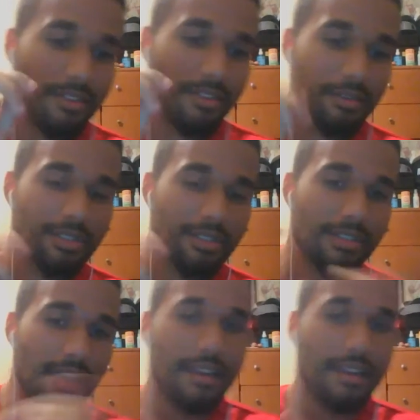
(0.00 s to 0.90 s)
was a
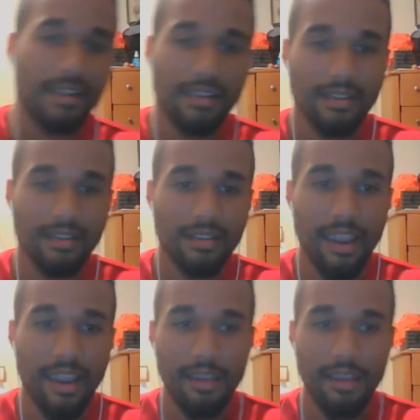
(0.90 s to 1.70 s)
tank game,